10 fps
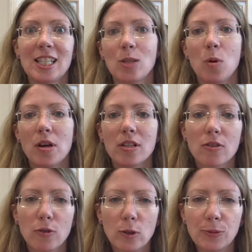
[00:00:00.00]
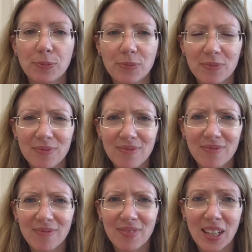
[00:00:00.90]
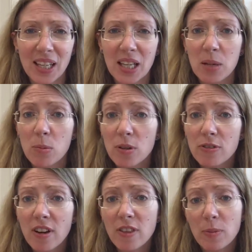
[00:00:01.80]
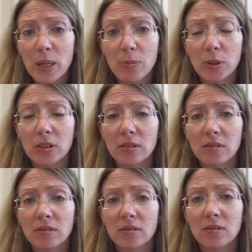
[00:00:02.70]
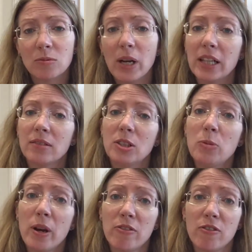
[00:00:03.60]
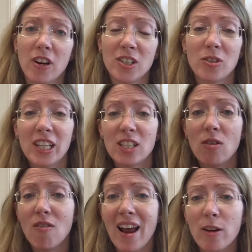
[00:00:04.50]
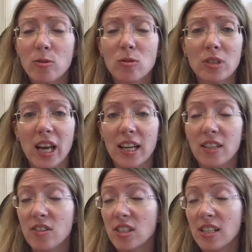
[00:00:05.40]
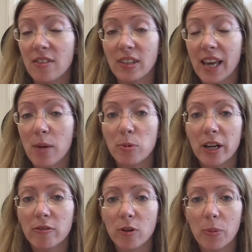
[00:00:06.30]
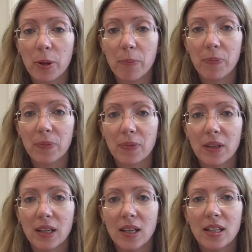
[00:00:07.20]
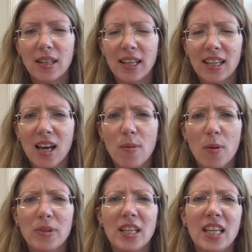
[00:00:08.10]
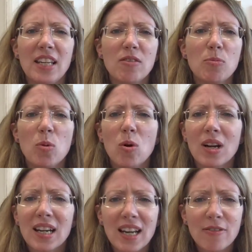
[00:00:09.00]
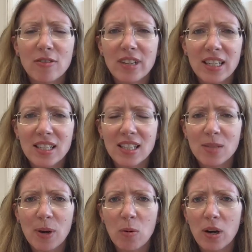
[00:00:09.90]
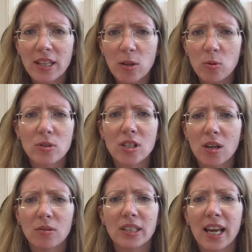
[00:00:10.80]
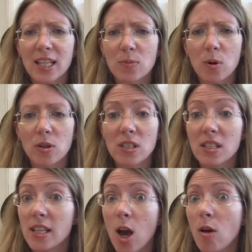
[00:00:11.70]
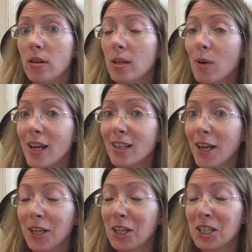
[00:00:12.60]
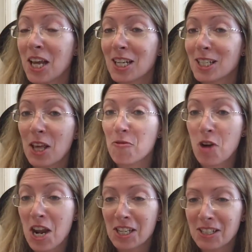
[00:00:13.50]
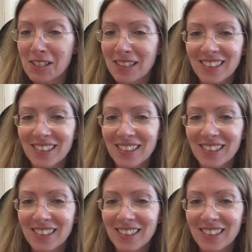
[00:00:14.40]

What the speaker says: to ask for. But for other people, well, you might find your kids are around all day. You just never get a break from them. They can come up with even more clever reasons about why they ought to go on the Xbox. It's the only way they can connect to their friends.